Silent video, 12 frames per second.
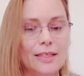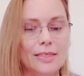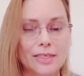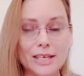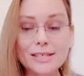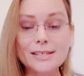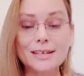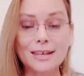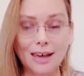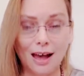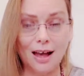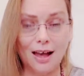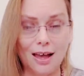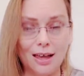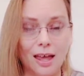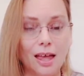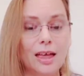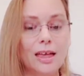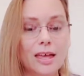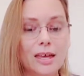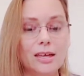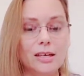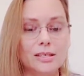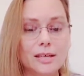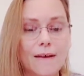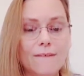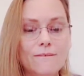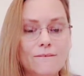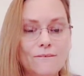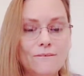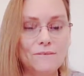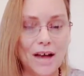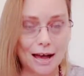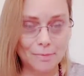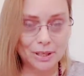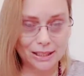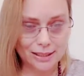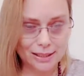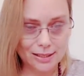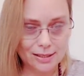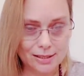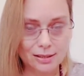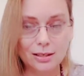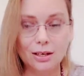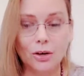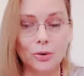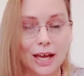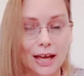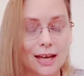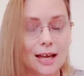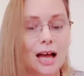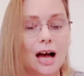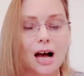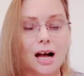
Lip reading: This guy is fabulous, okay?